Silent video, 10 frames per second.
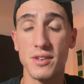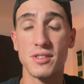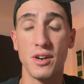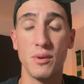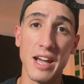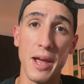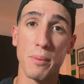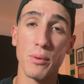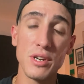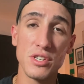So I
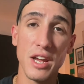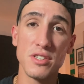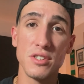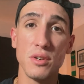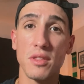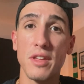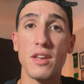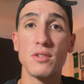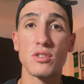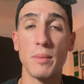appreciate you.
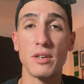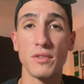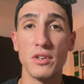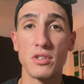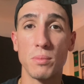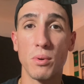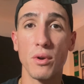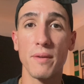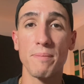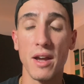Thank you so much for your
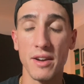support.